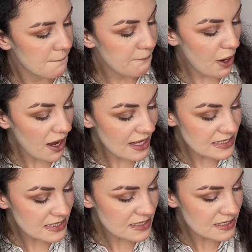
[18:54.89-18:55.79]

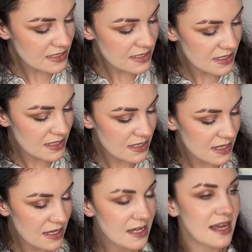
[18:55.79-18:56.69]
but
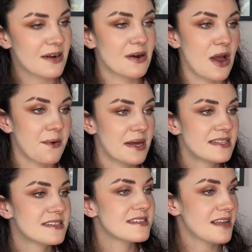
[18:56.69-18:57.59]
I don't know,
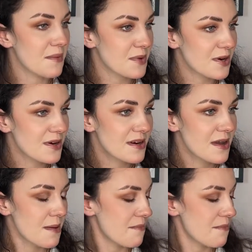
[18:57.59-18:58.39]
it's summer.